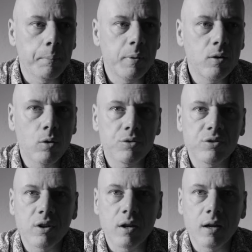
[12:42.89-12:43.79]

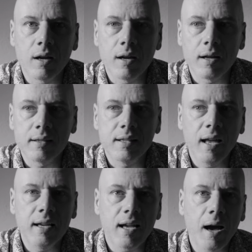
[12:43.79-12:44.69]
because
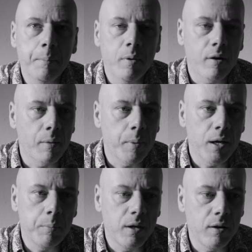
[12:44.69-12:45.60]
they come
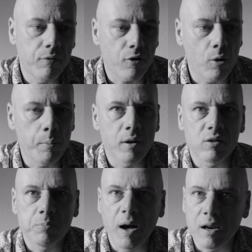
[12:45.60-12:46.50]
maybe from
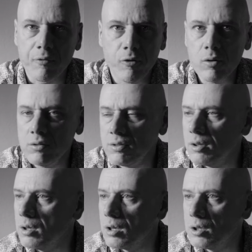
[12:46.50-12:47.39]
smartphones,
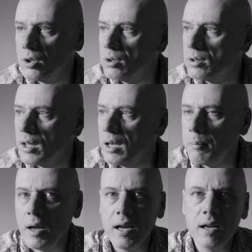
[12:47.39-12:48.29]
they
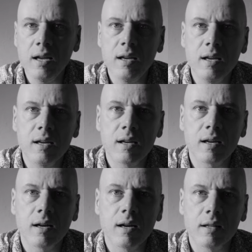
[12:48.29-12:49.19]
make
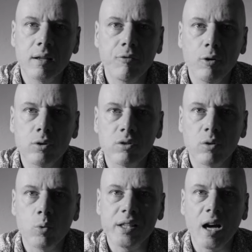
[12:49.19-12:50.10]
the photos
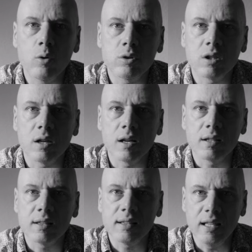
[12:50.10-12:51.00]
without
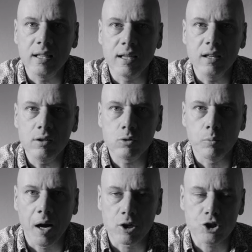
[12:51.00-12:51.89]
thinking
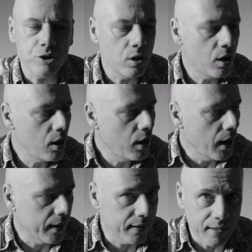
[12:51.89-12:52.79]
too much,
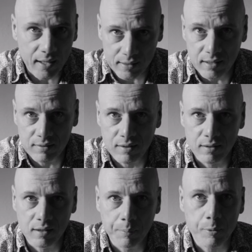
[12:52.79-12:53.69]
and that is
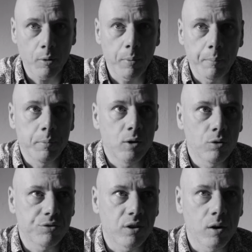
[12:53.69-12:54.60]
the problem,
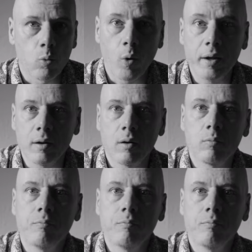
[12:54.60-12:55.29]
because when